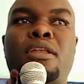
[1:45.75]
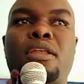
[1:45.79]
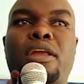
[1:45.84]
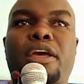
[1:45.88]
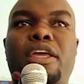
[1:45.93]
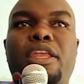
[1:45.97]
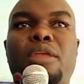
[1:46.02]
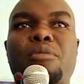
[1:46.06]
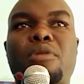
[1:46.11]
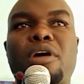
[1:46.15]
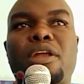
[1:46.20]

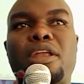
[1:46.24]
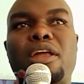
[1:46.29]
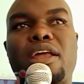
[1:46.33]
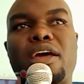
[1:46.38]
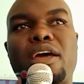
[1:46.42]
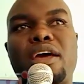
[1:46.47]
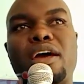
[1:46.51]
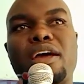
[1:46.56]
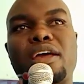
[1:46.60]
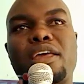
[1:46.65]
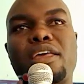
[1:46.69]
lakini badala
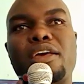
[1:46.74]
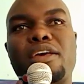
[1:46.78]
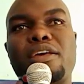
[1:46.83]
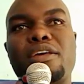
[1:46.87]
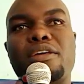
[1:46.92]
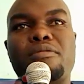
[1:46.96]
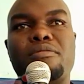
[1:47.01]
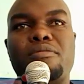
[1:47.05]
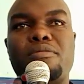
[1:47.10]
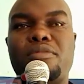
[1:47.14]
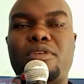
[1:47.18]
yake
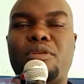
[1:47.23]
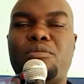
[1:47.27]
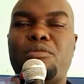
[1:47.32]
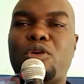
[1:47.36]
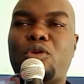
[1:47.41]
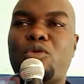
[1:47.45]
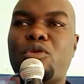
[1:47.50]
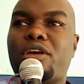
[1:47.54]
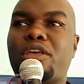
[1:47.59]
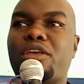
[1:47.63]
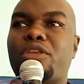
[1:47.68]

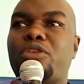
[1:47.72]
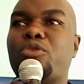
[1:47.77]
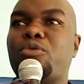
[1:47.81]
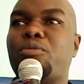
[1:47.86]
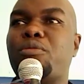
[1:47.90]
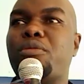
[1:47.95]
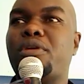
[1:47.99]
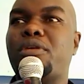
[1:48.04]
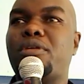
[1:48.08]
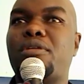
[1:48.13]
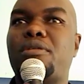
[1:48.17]
imekuwa kinyume.
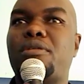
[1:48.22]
